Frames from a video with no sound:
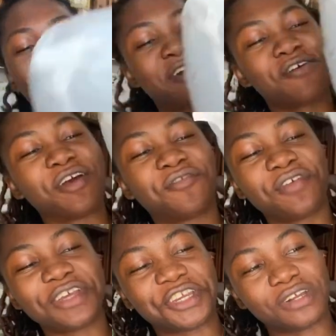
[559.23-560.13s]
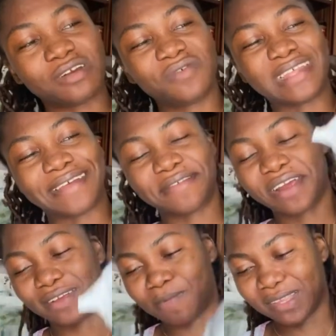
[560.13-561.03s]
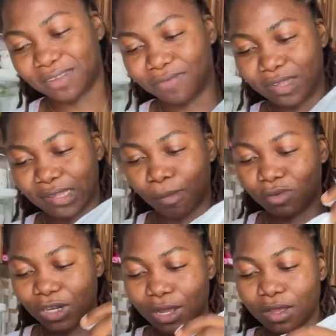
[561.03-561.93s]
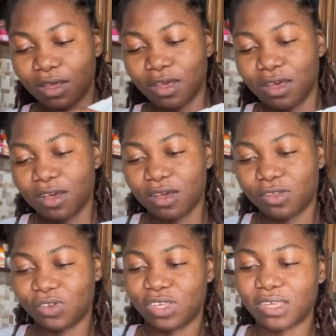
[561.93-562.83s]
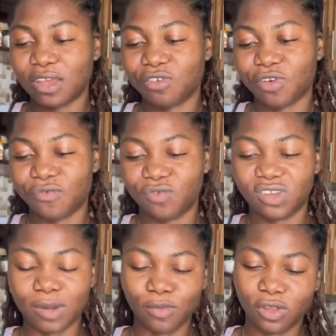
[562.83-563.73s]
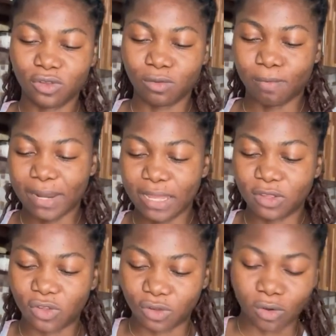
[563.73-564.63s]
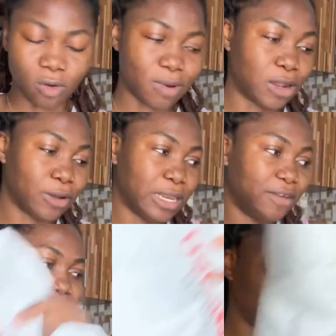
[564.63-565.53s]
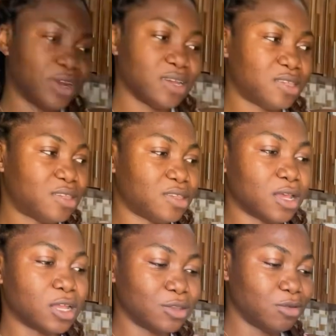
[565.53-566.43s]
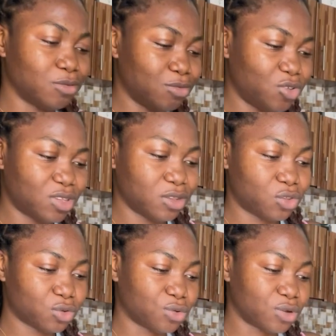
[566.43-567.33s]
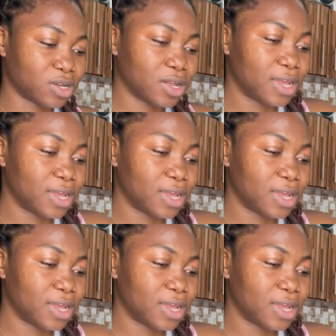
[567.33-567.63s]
big crayfish crayfish that's very expensive in abuja so saying crayfish i'm going to blend some i'll leave the rest and using to cook